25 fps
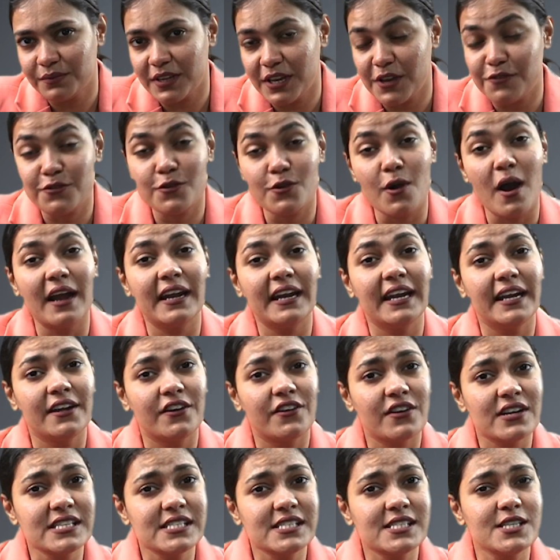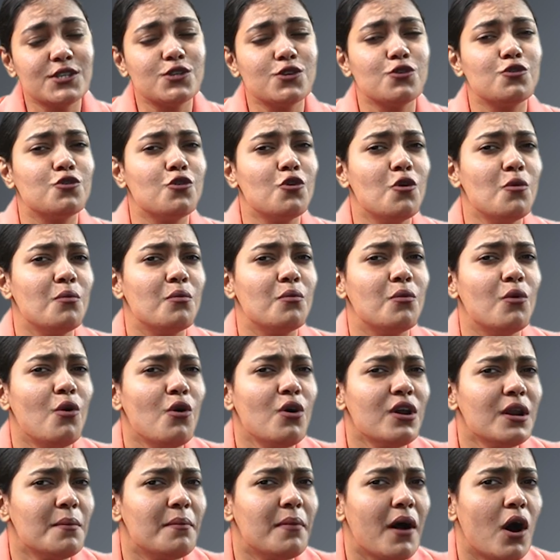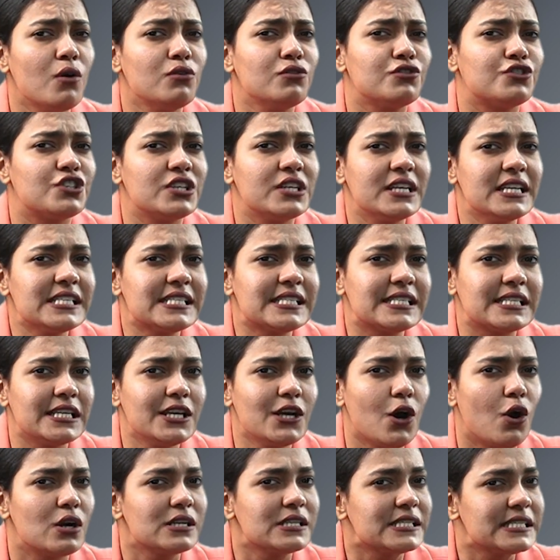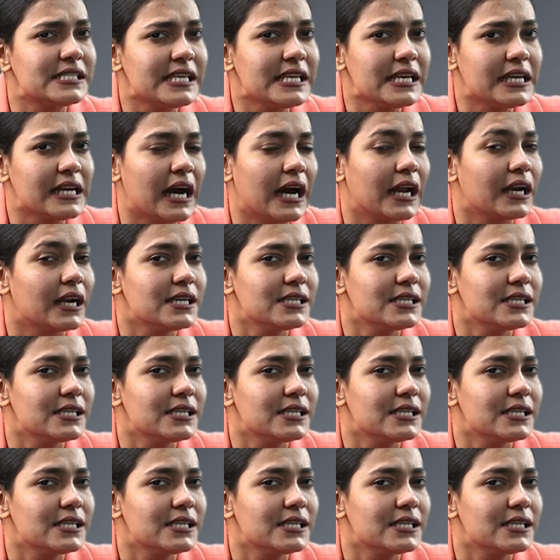If you are interested to know more about GST or seek our